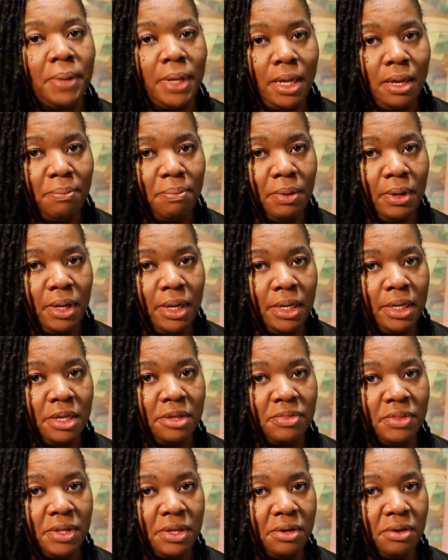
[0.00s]
bedpan
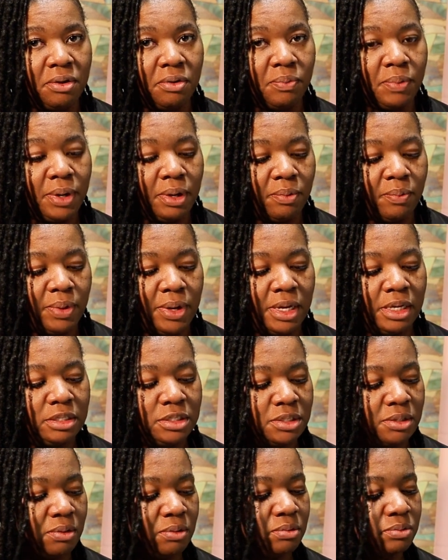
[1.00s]
in the incorrect way.
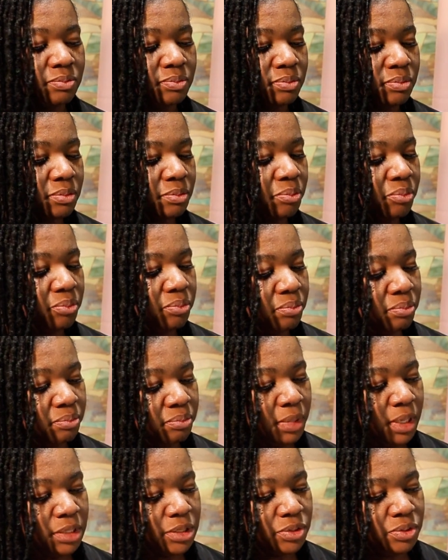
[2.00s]
So
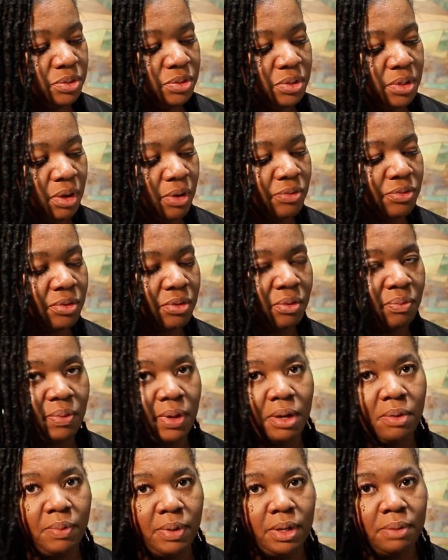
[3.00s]
make sure you know the
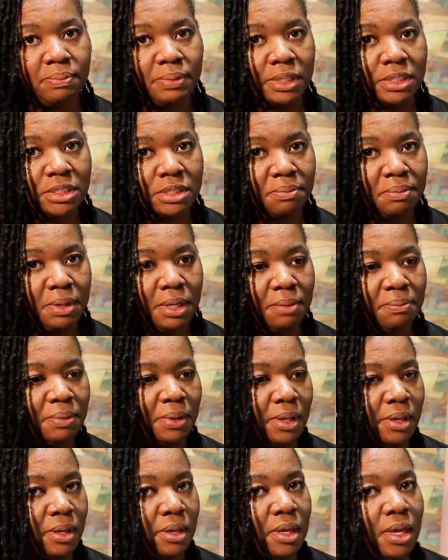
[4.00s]
correct way to place the
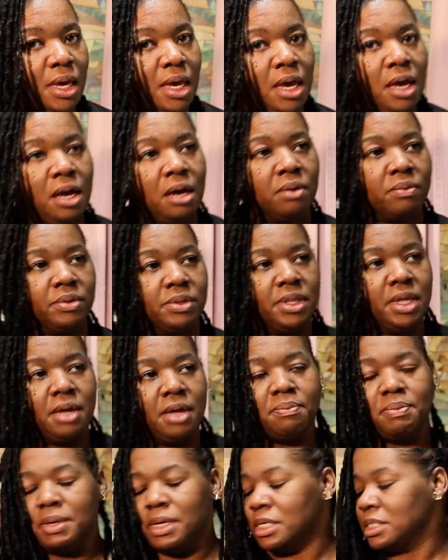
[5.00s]
bedpan. With
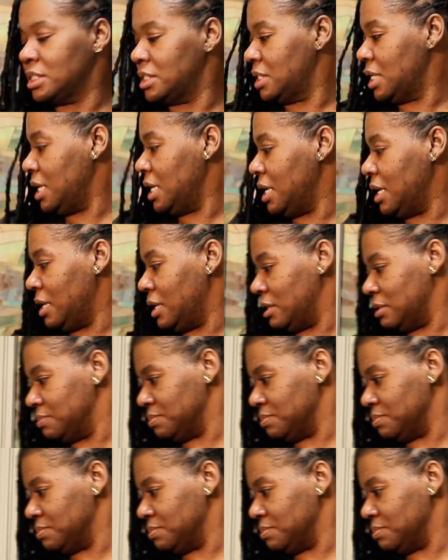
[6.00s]
that being said,